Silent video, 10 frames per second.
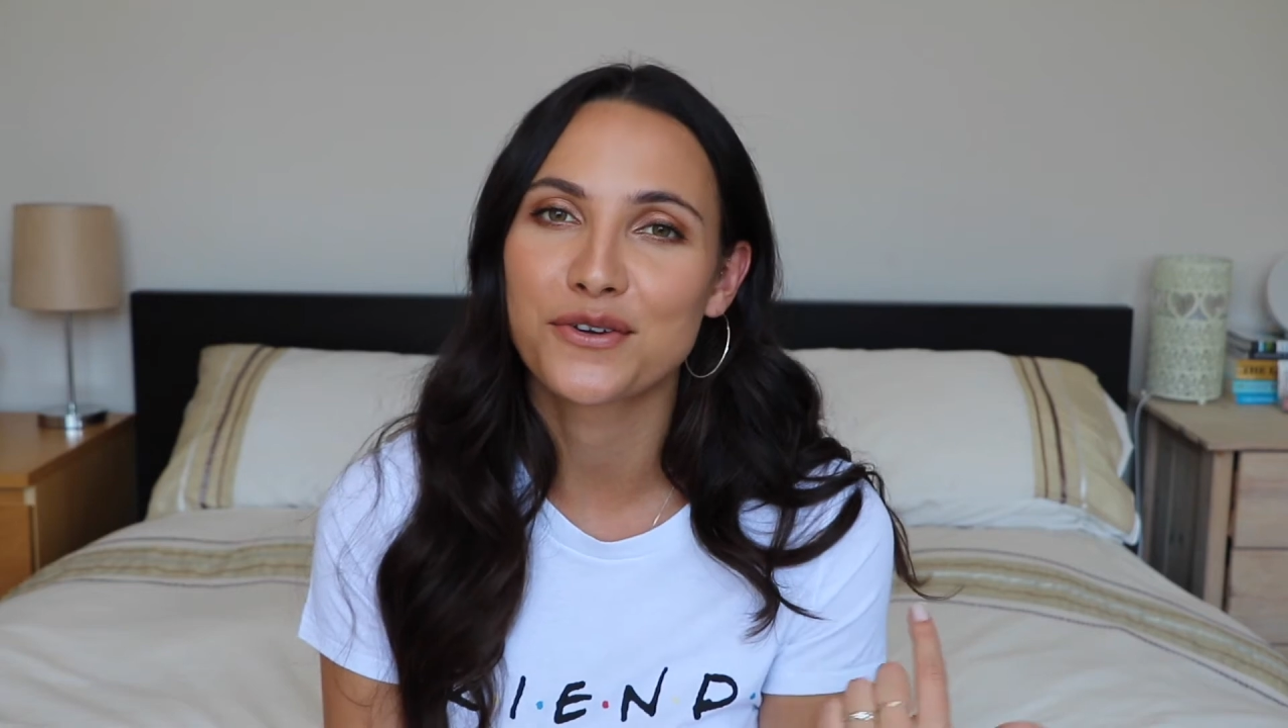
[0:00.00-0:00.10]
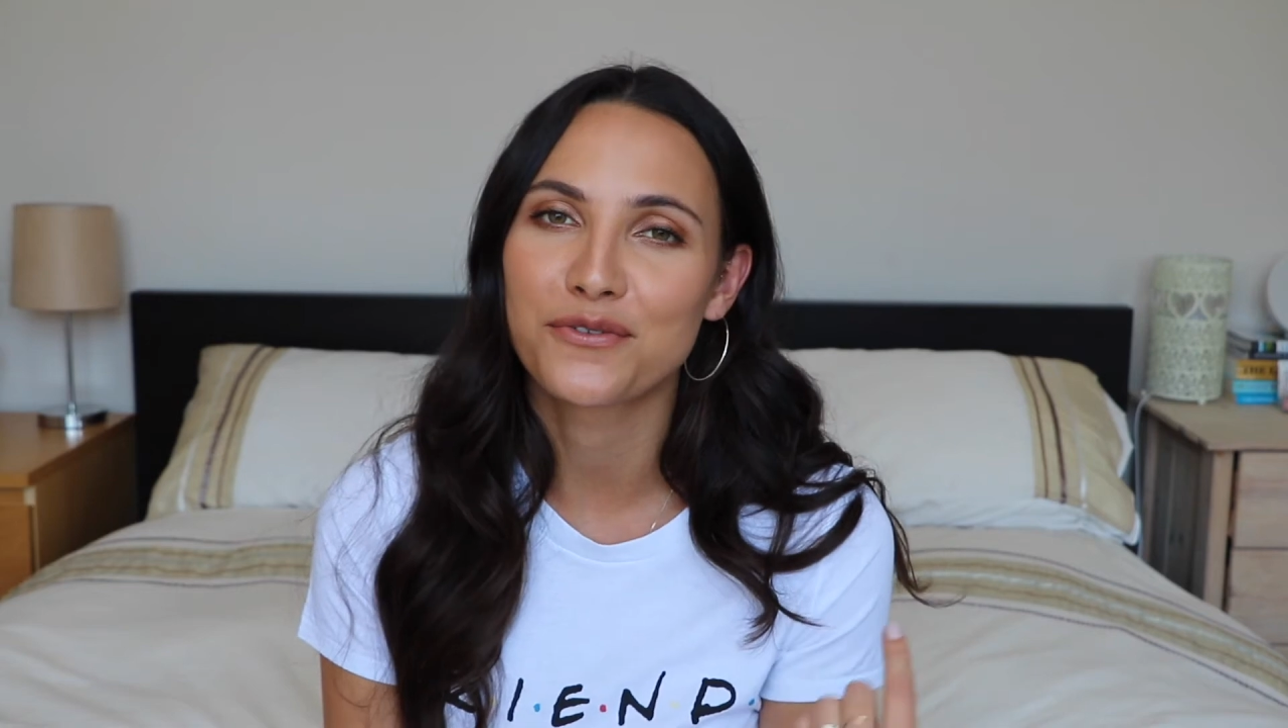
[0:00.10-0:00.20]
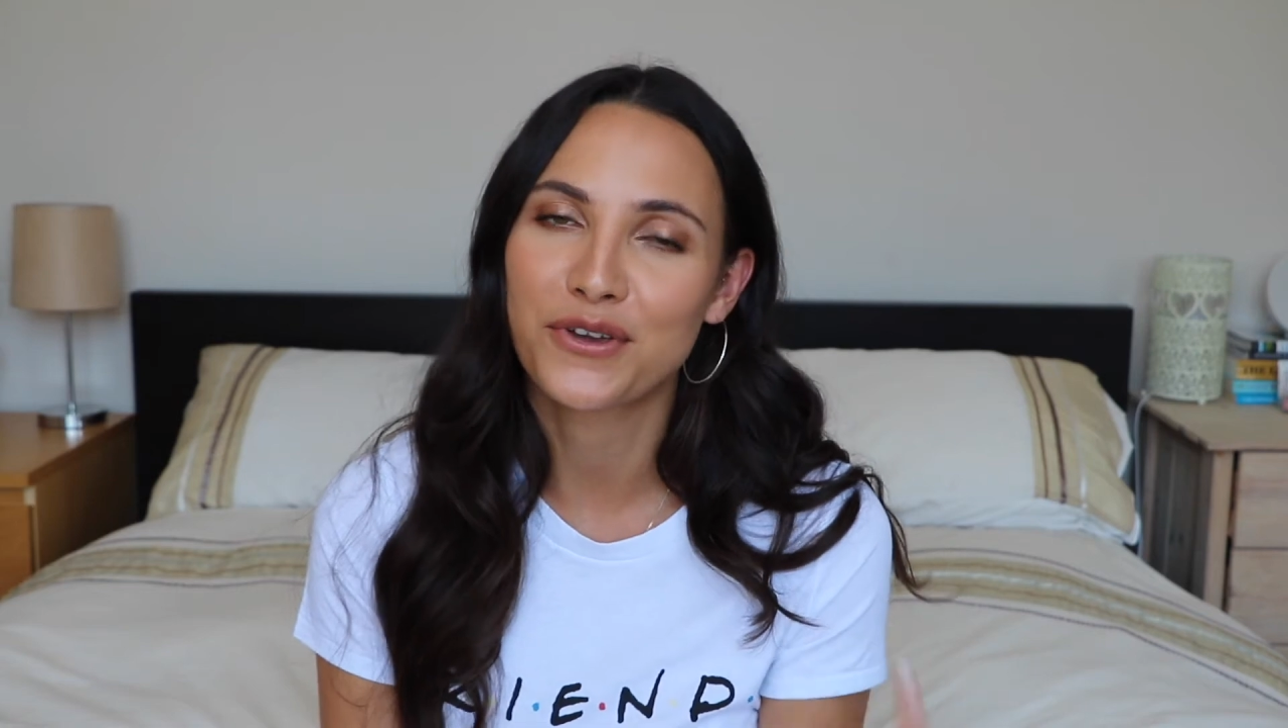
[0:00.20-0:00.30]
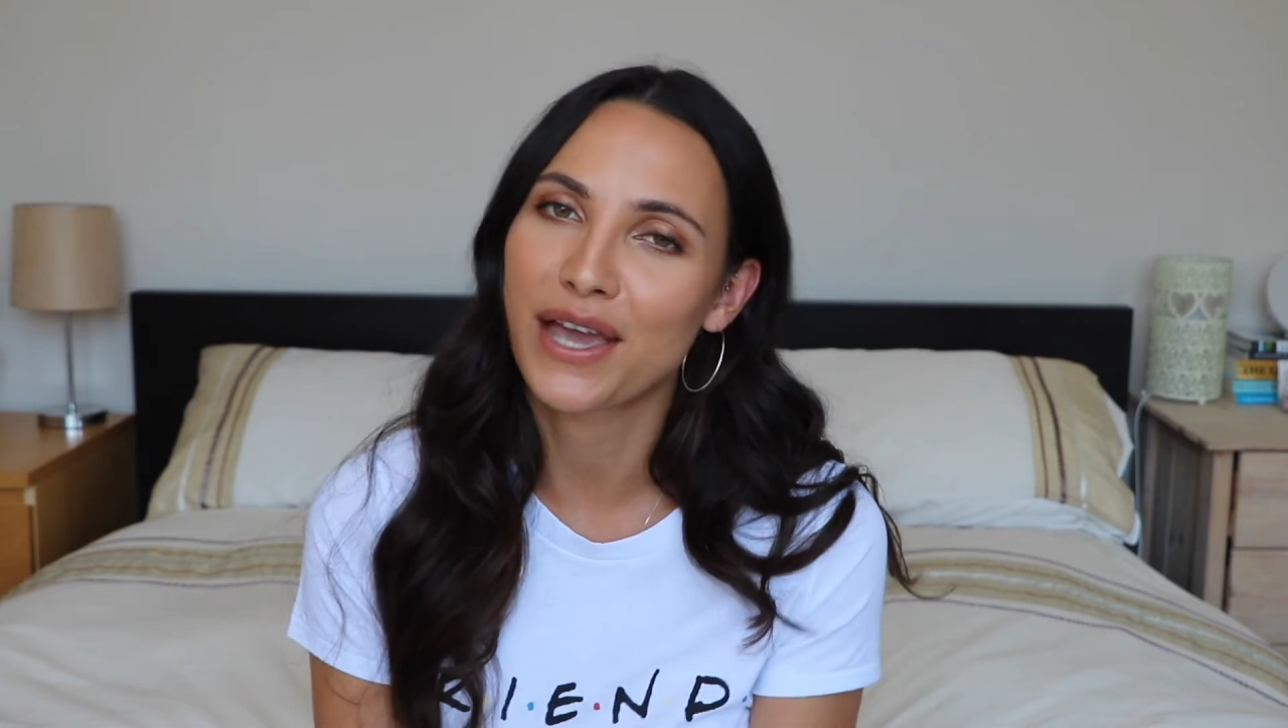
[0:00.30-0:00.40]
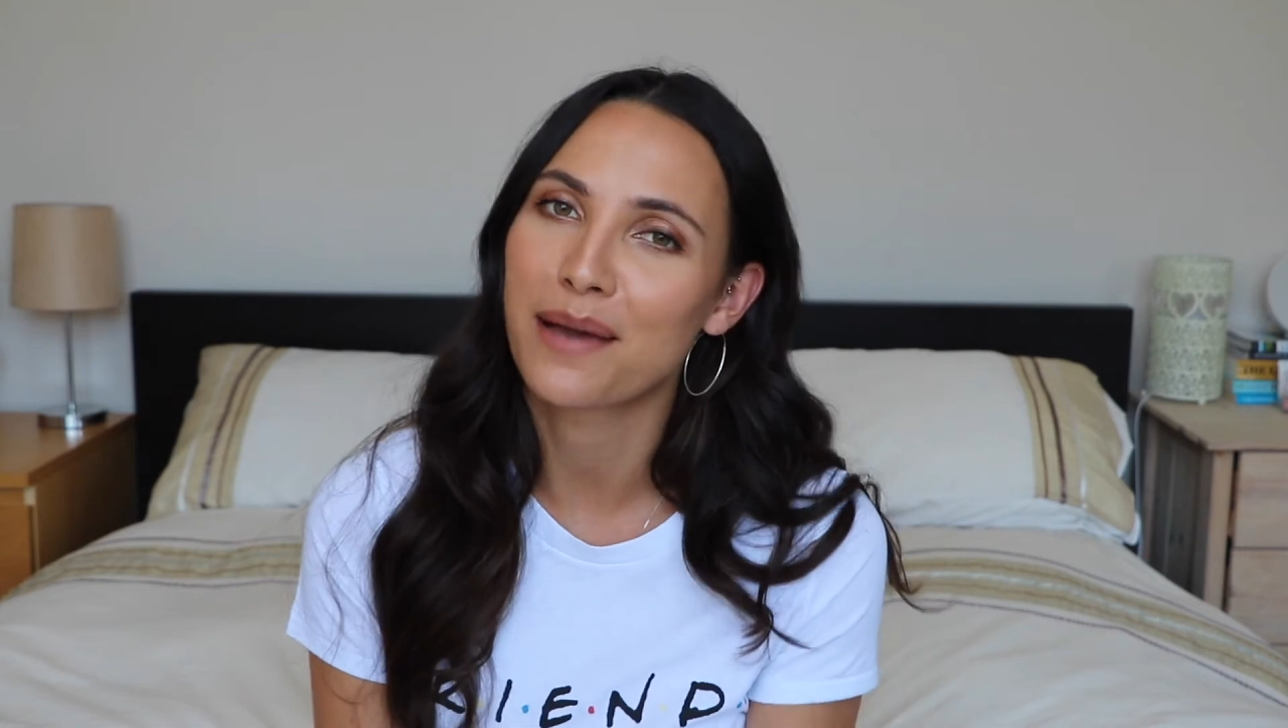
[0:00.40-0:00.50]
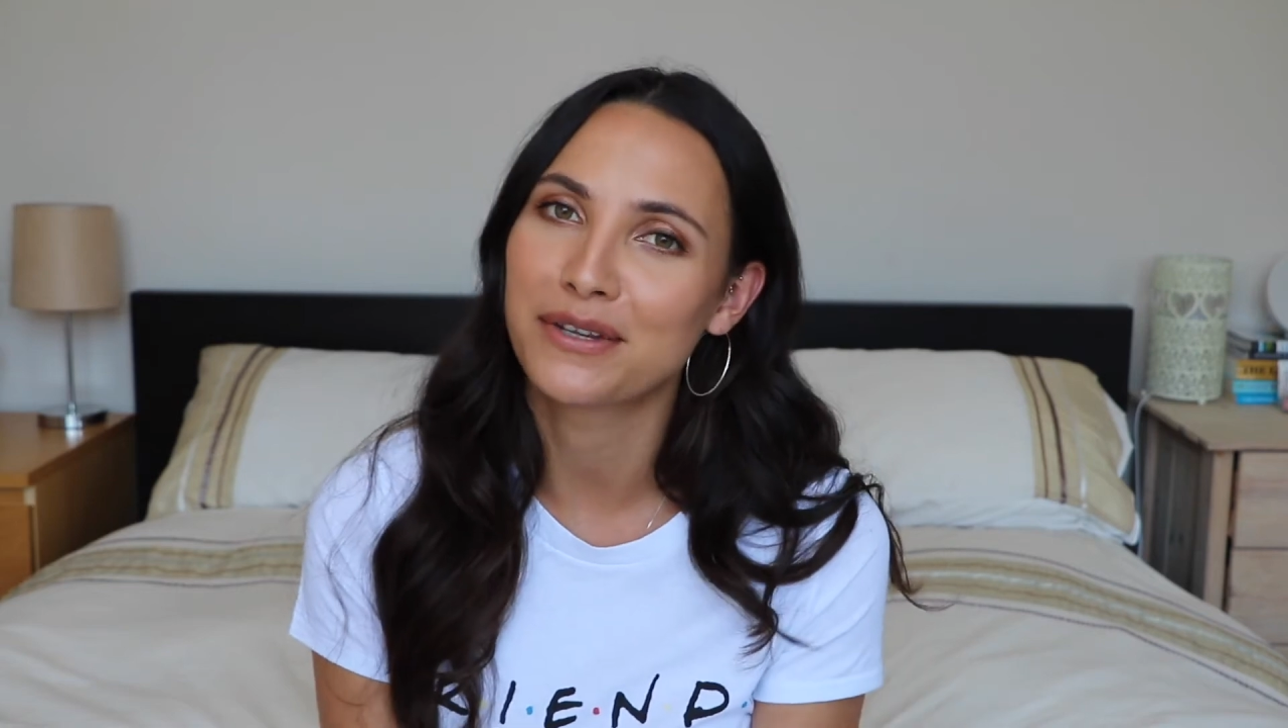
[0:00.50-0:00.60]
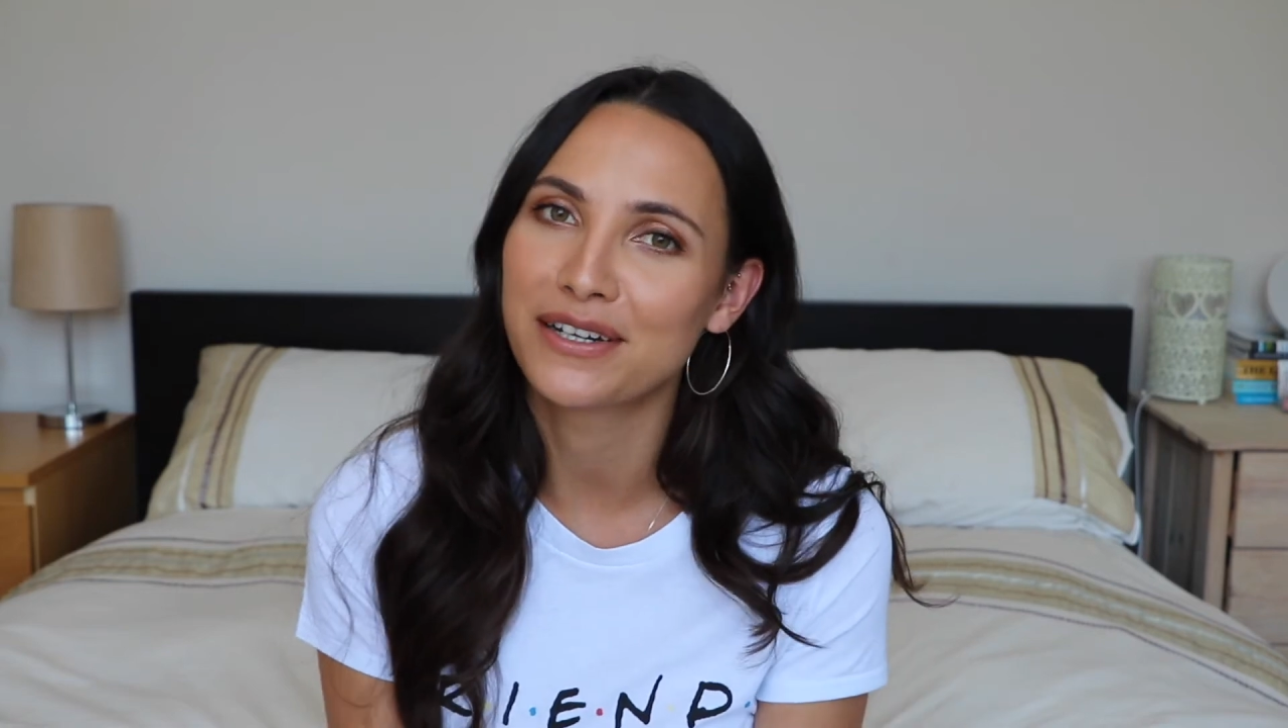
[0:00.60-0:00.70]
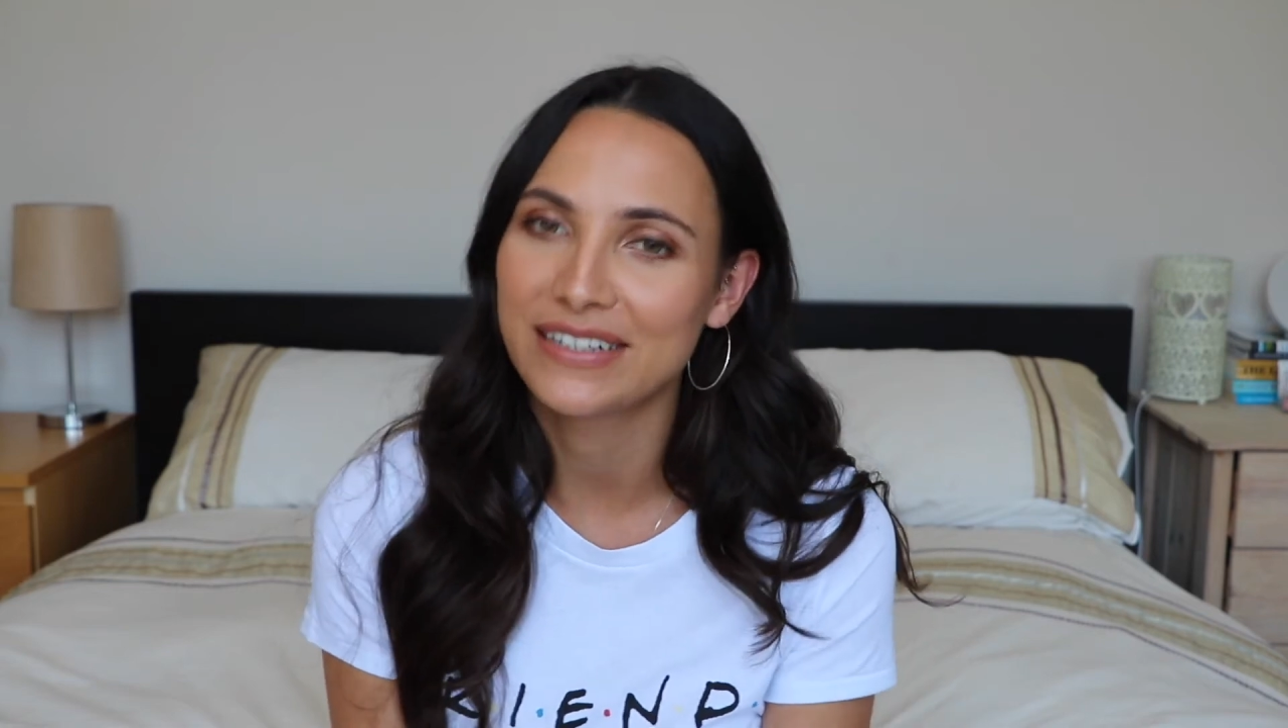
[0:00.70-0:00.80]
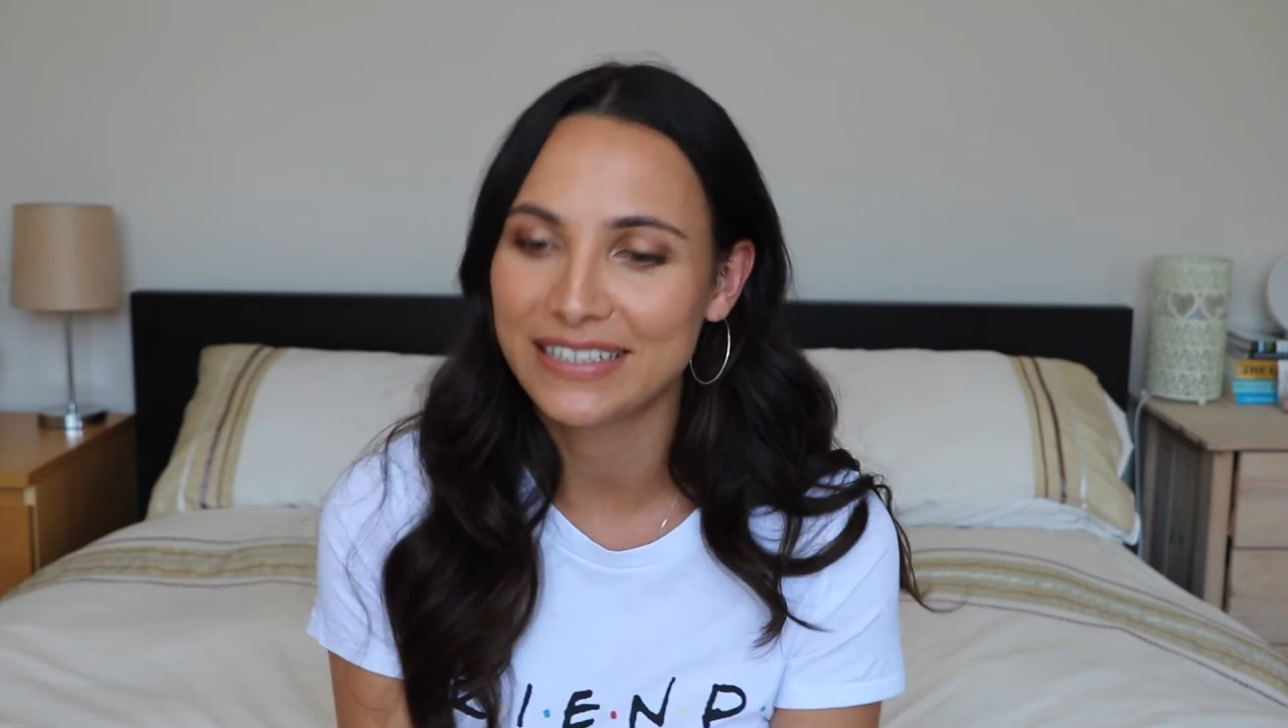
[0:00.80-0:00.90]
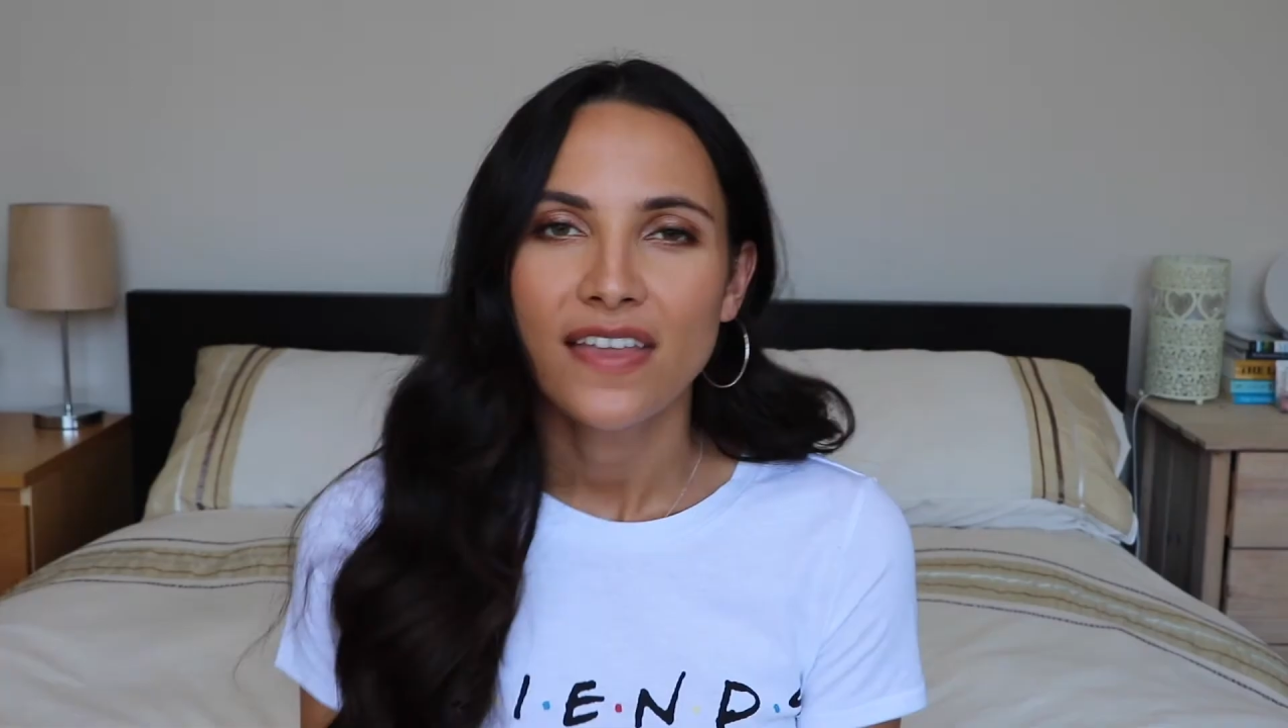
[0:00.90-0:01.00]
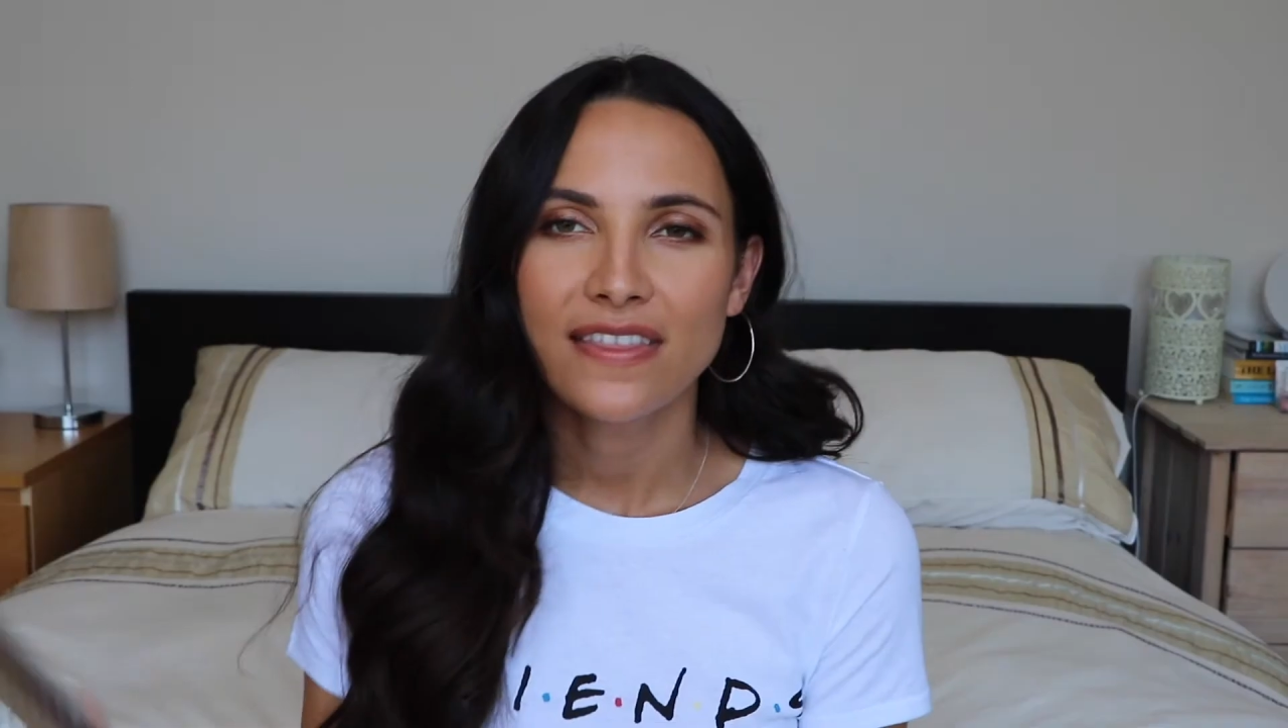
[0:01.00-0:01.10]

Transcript: your vocabulary.